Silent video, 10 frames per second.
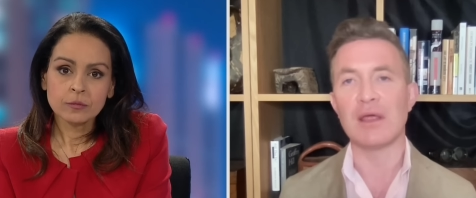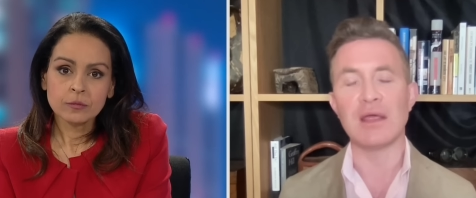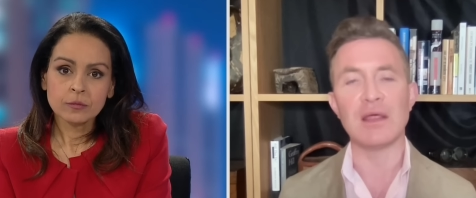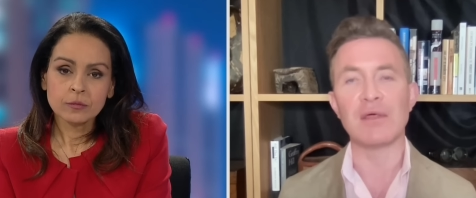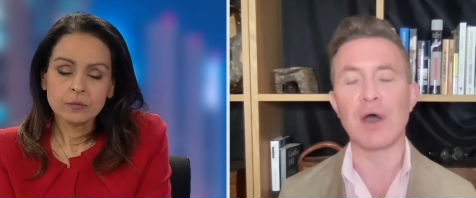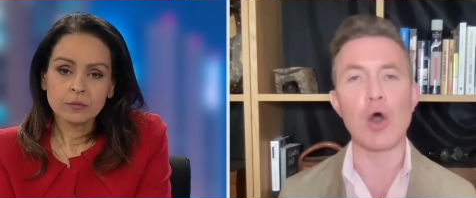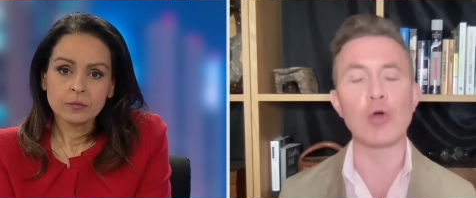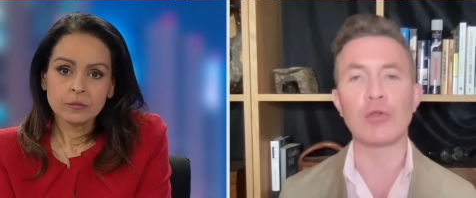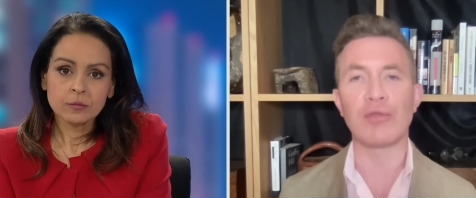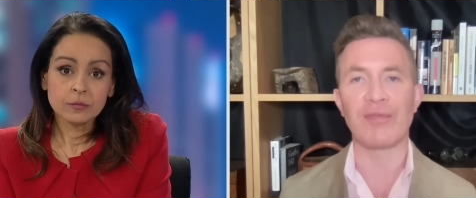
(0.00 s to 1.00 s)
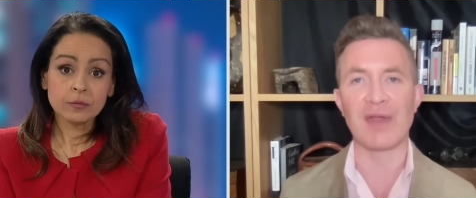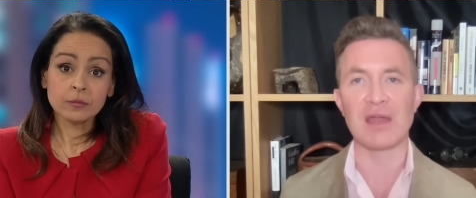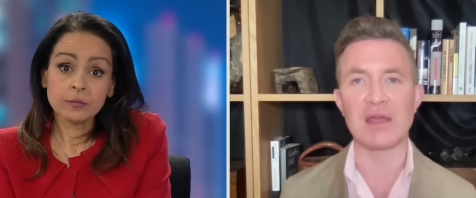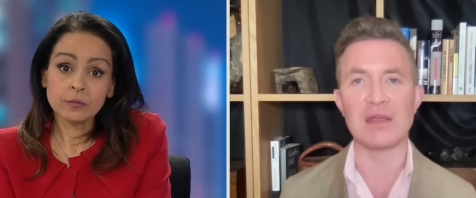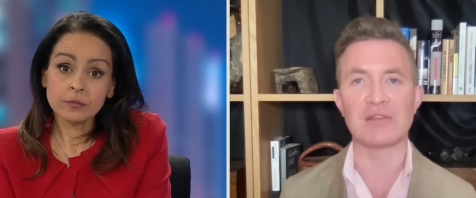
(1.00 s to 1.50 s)
Speaker 1: the whole thing
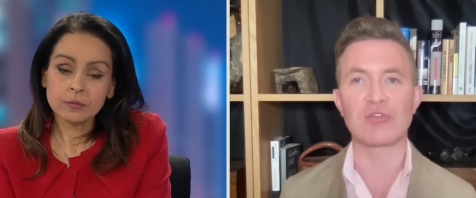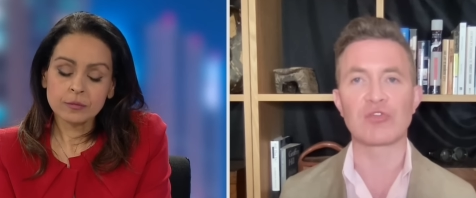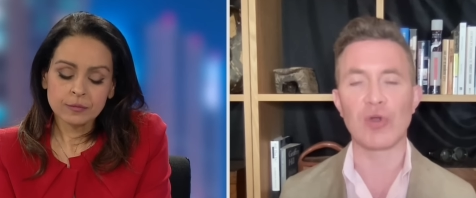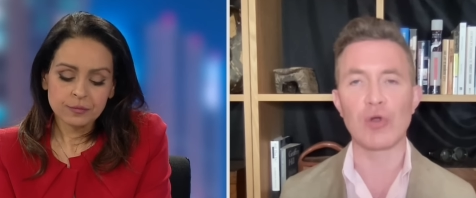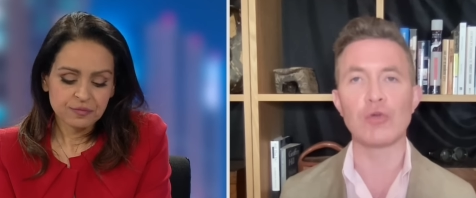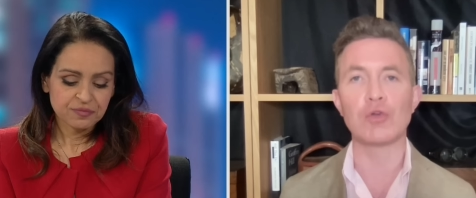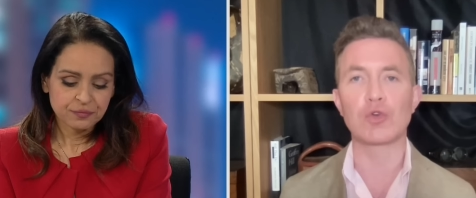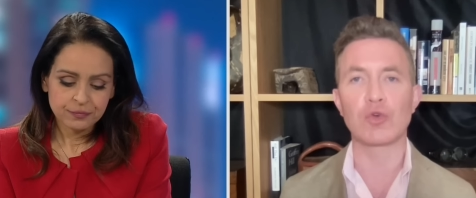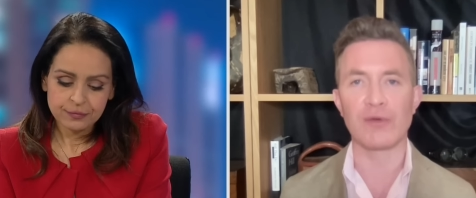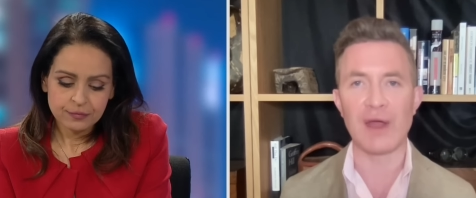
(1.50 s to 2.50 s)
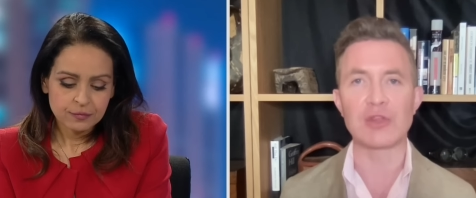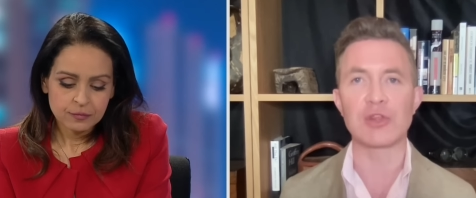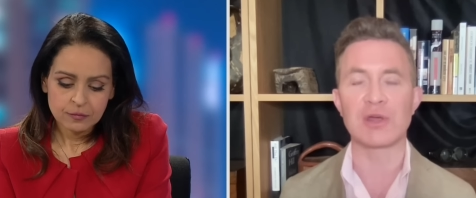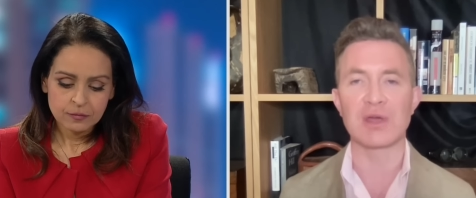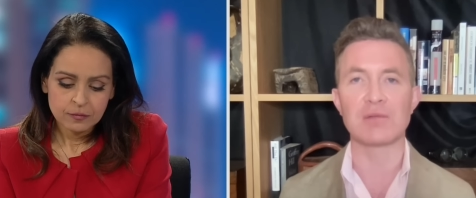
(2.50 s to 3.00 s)
is so
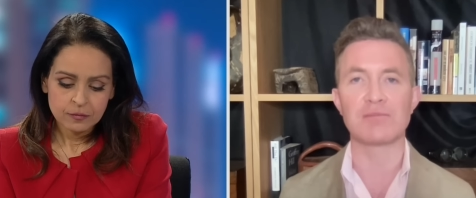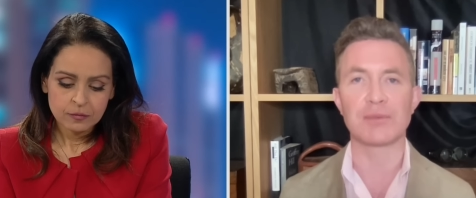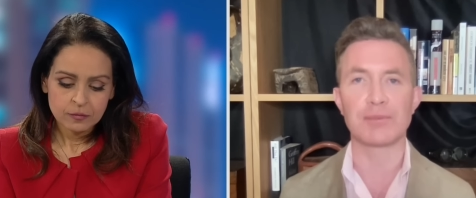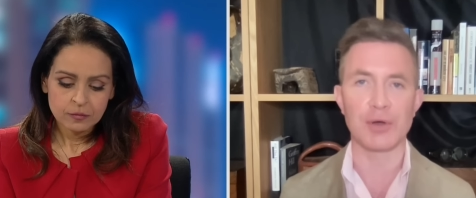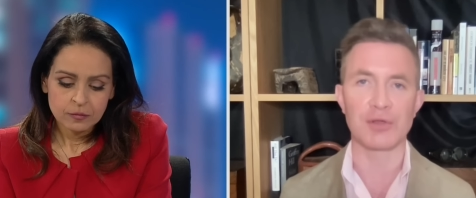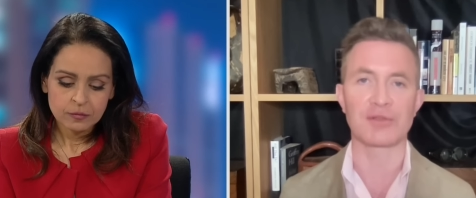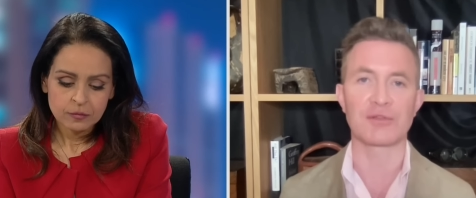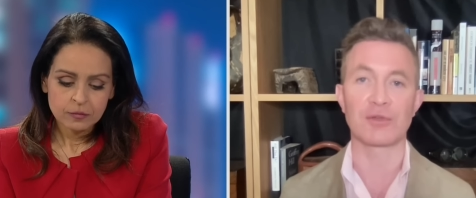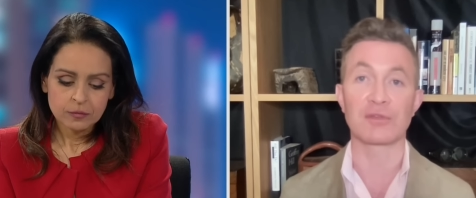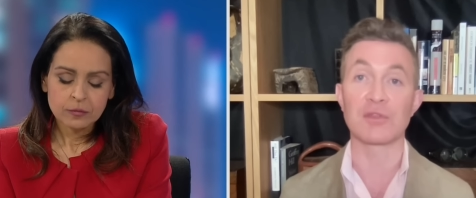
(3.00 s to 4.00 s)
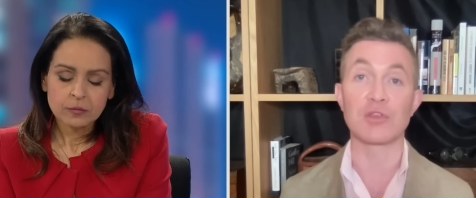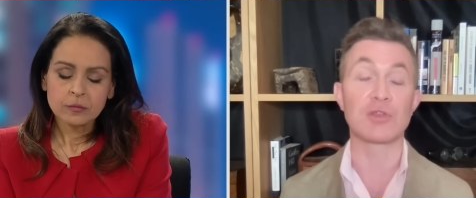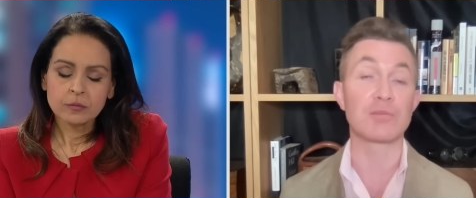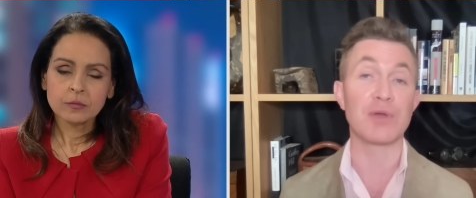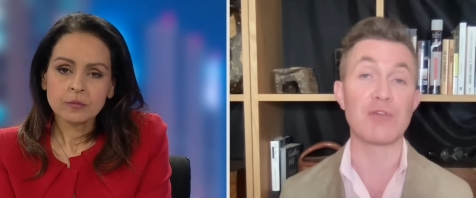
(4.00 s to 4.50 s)
tragic and preposterous, and
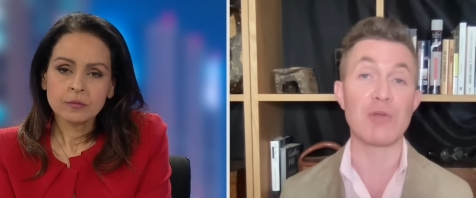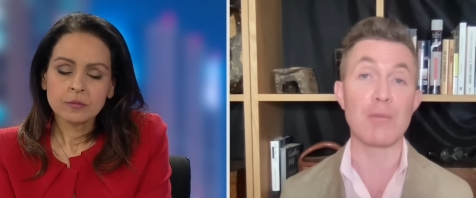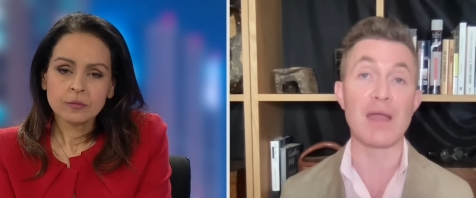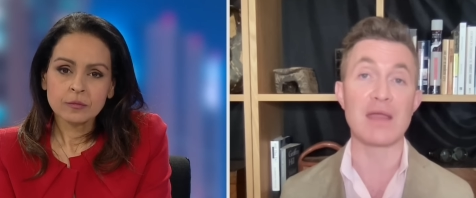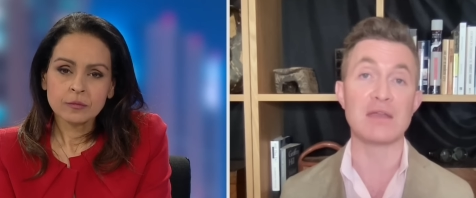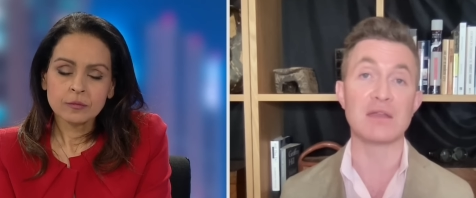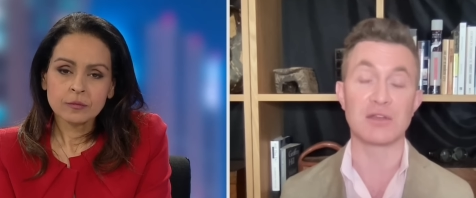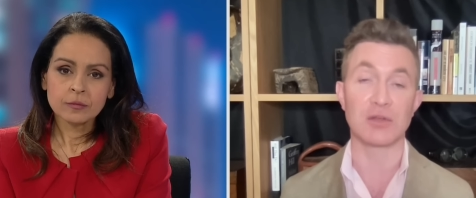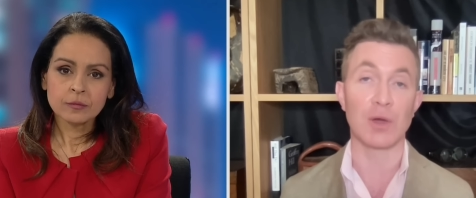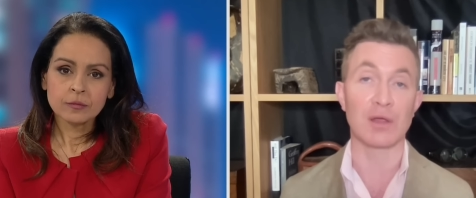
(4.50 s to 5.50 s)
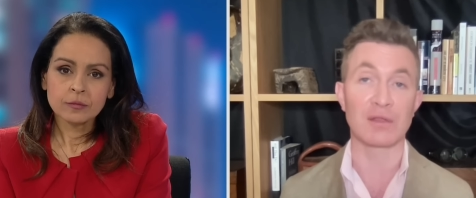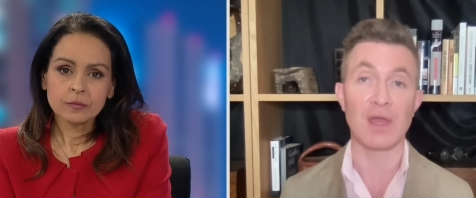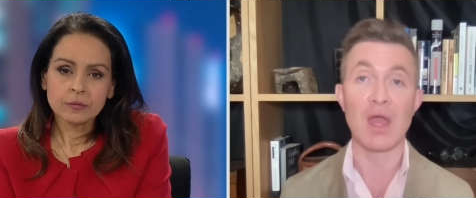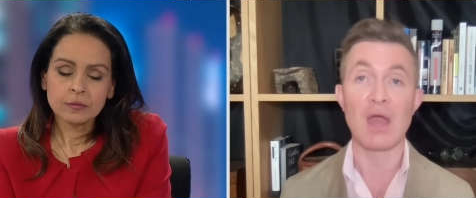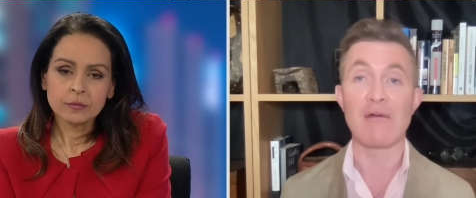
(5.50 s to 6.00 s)
should be a reminder to us
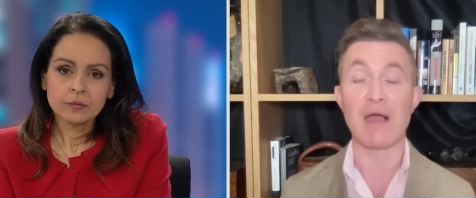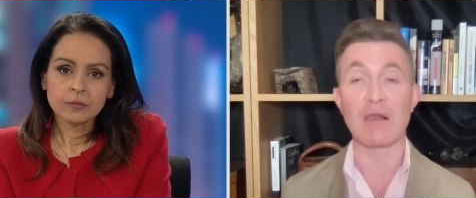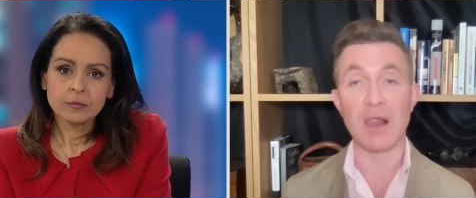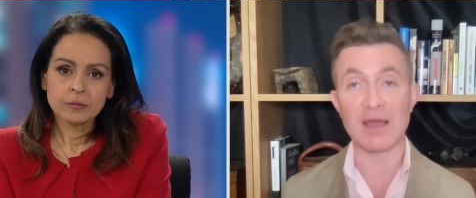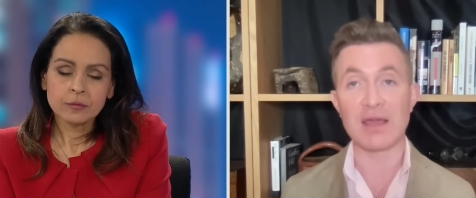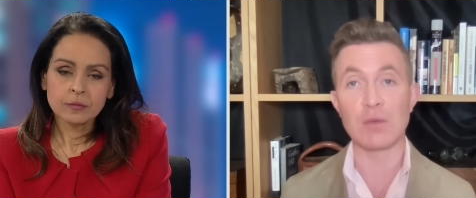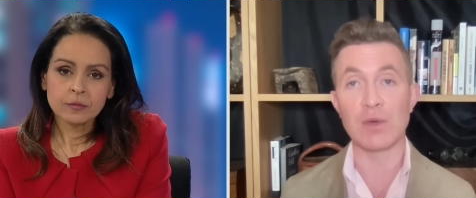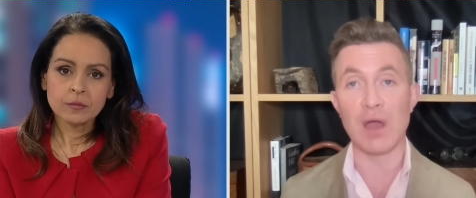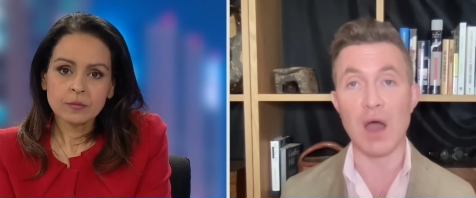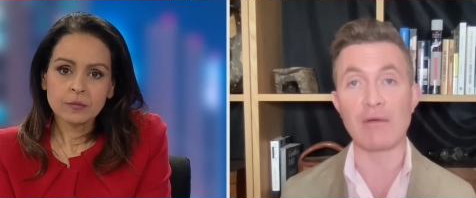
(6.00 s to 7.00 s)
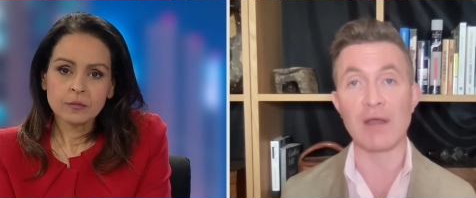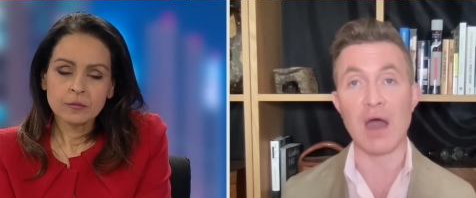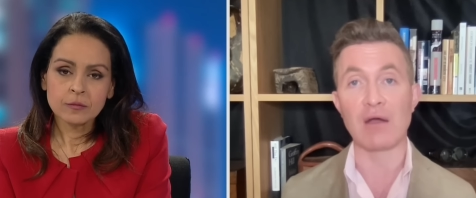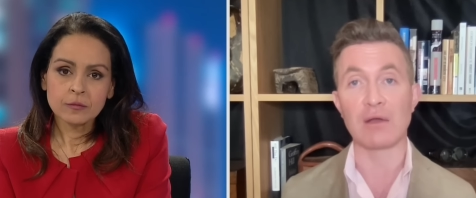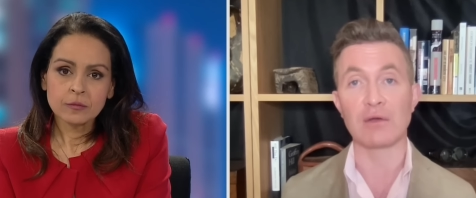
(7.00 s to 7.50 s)
how lucky we are in
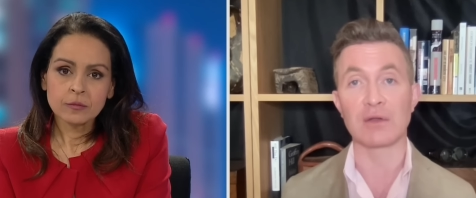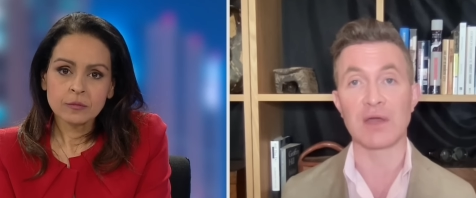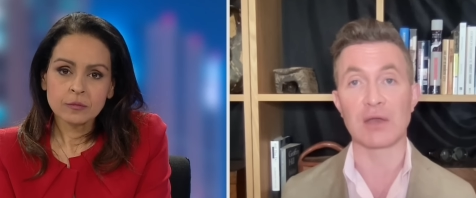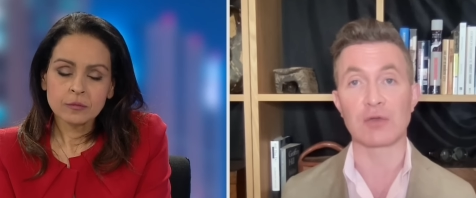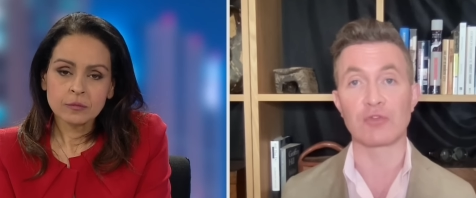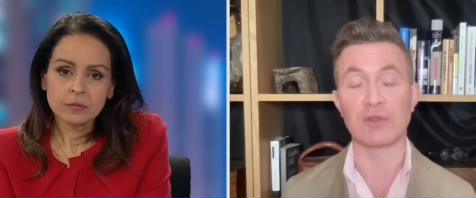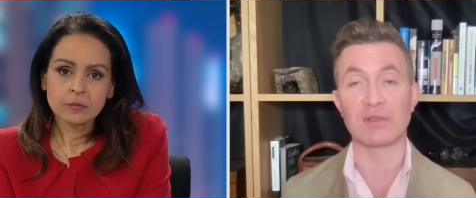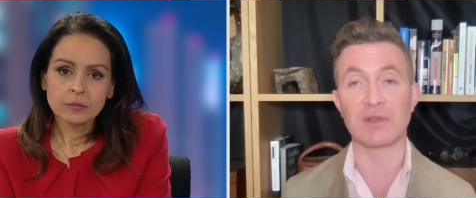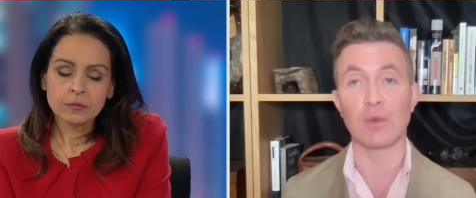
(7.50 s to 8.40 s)
our own countries in the